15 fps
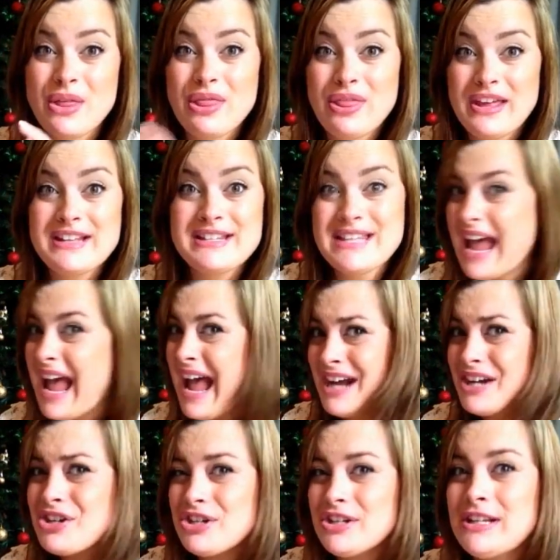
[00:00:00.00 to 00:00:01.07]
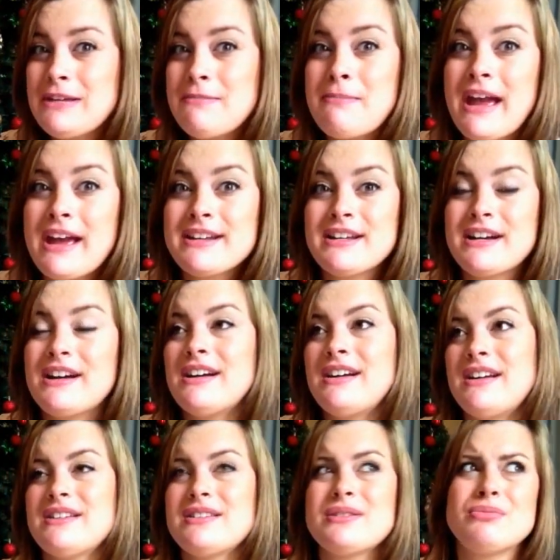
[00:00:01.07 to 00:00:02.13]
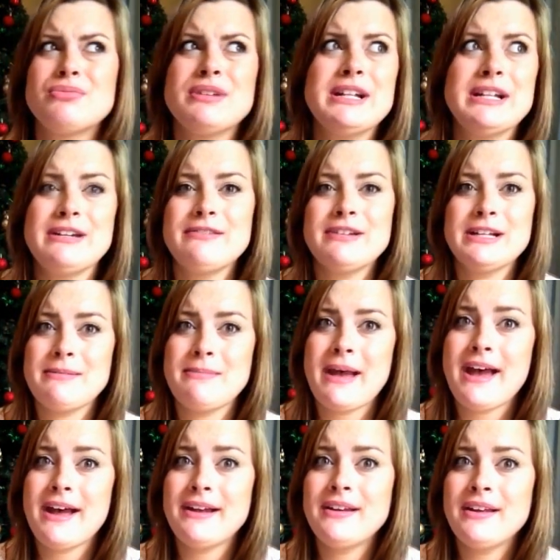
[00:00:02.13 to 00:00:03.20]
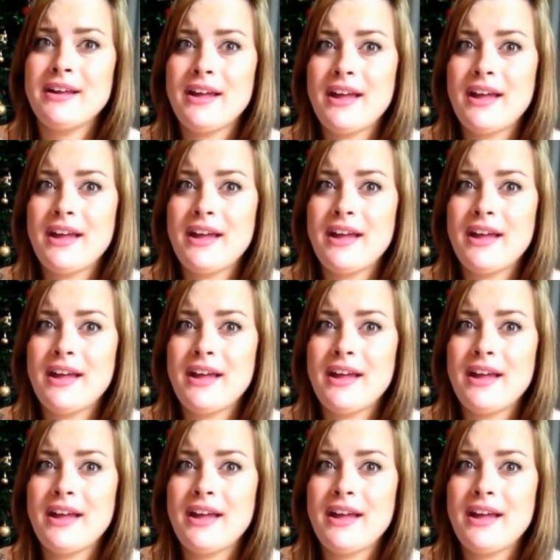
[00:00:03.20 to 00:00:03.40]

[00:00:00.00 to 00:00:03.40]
things that actually matter, is really, really bad.